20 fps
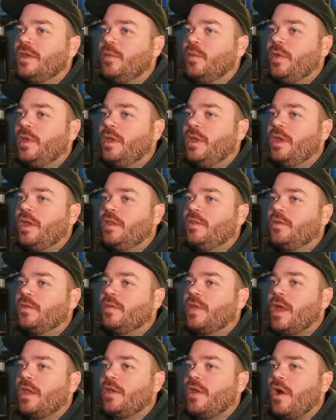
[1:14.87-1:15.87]
And there's
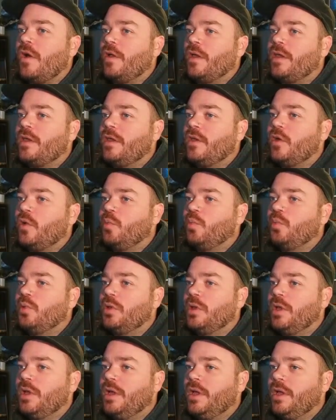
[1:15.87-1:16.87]
that nollie heel
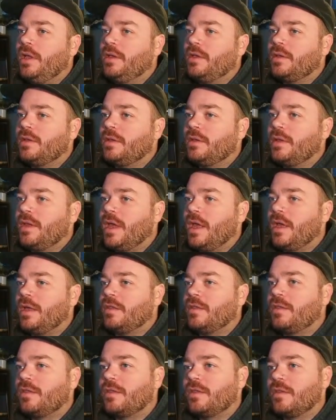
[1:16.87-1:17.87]
blunt.
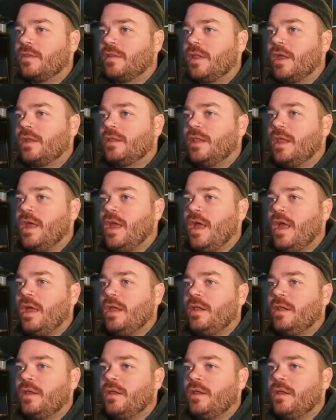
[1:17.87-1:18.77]
Nice, like that.